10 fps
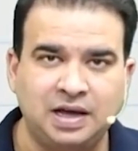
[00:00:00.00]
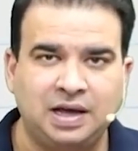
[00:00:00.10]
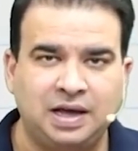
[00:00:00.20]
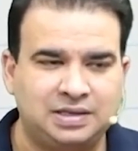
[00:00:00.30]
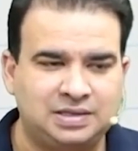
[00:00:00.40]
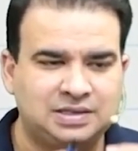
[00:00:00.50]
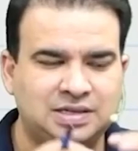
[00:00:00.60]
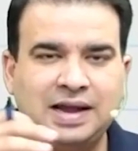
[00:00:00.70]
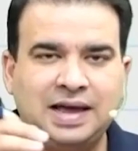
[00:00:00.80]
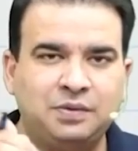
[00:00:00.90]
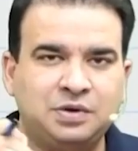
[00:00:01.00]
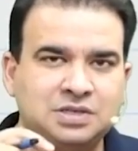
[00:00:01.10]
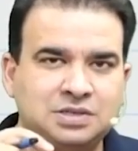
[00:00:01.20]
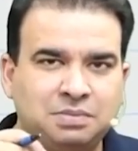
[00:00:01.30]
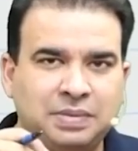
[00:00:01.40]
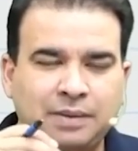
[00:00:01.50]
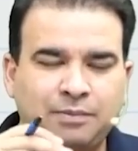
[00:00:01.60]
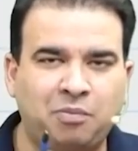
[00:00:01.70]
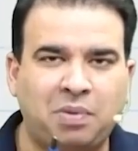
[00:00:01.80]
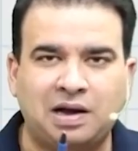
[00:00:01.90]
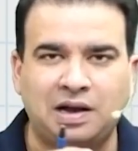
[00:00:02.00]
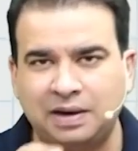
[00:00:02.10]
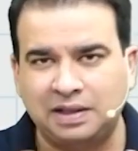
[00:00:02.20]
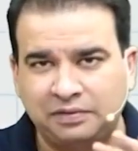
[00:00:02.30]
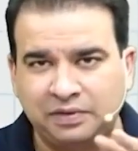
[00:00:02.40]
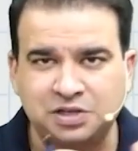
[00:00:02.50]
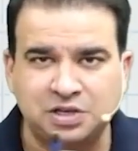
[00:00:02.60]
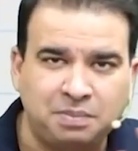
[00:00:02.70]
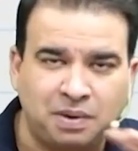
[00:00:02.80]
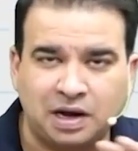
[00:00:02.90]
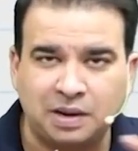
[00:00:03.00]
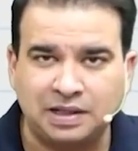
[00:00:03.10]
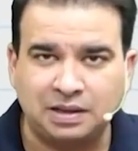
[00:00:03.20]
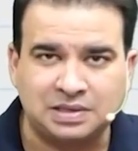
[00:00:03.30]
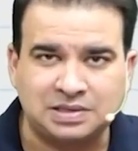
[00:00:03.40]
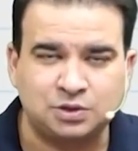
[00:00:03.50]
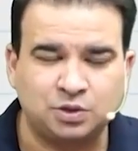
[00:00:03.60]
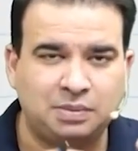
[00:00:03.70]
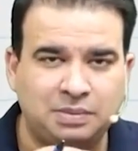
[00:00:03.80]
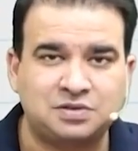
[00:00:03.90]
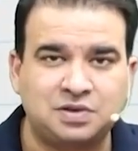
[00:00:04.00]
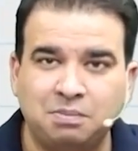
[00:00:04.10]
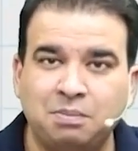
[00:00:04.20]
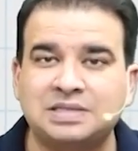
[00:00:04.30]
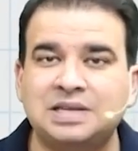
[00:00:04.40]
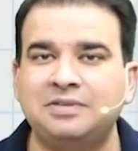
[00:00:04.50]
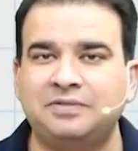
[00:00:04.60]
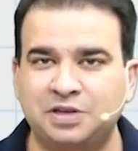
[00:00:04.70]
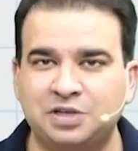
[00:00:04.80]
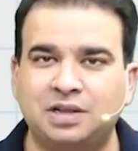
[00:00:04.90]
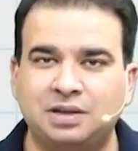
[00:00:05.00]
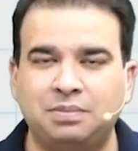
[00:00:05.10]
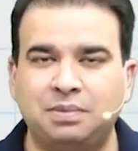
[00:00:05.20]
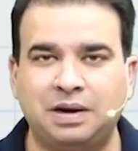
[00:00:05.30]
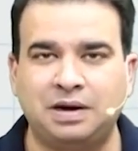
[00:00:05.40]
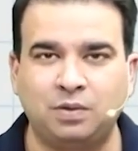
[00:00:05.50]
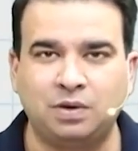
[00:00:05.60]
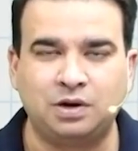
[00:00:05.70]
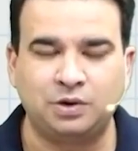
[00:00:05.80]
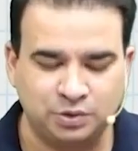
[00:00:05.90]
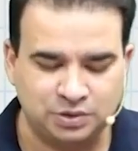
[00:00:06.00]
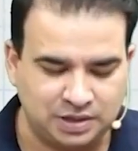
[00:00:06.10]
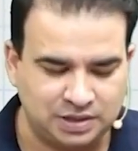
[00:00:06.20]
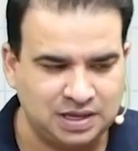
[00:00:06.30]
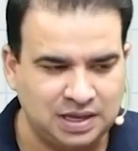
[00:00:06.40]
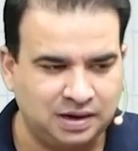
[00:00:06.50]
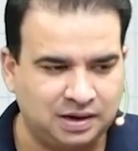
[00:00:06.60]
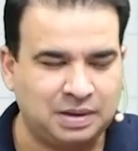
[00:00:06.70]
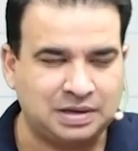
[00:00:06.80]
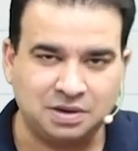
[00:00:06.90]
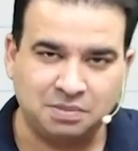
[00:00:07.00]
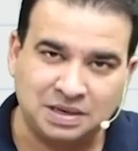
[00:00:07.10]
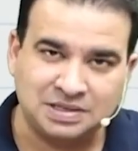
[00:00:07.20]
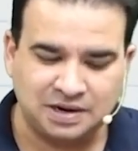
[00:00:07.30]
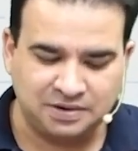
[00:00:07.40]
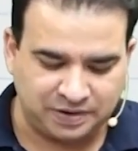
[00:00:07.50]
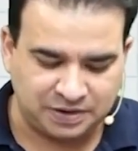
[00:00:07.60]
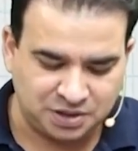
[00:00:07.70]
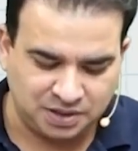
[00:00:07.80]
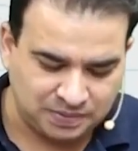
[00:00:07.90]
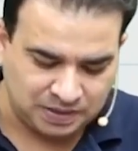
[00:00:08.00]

It's a layer which is made up of partly by the fascia and partly by the muscle. So cremastric muscle and fascia, the better word to use here is cremastric muscle and fascia.